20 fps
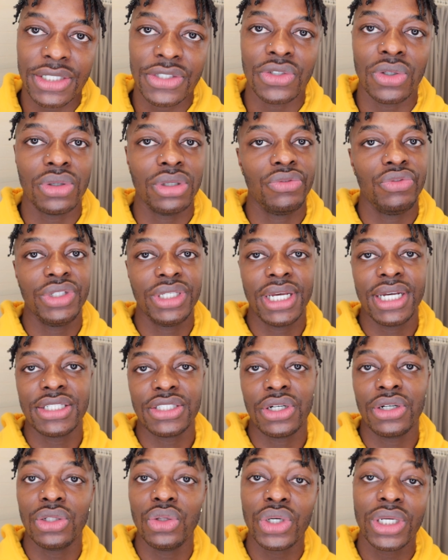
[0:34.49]
So if you guys
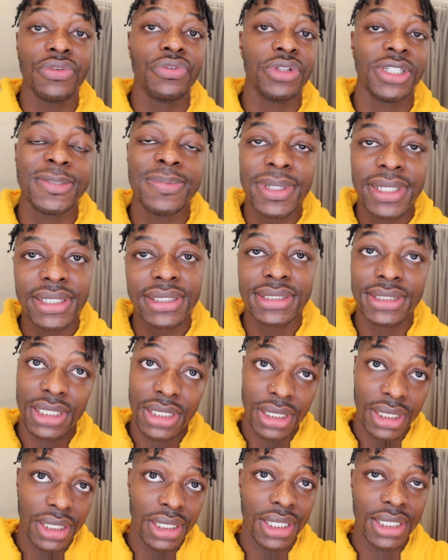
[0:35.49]
are looking for this playlist,
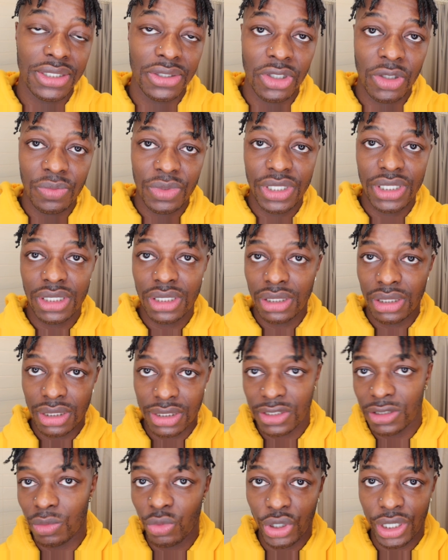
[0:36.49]
it's gonna be
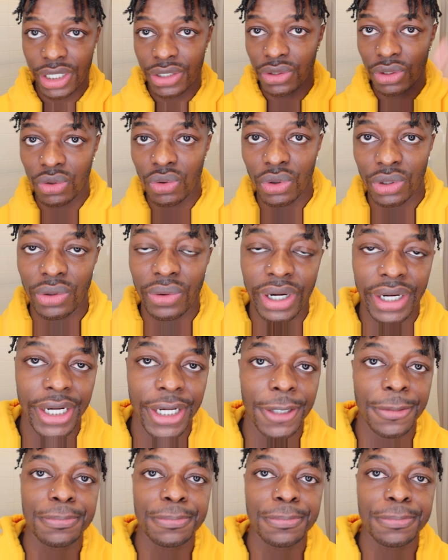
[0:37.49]
somewhere in the corner right here.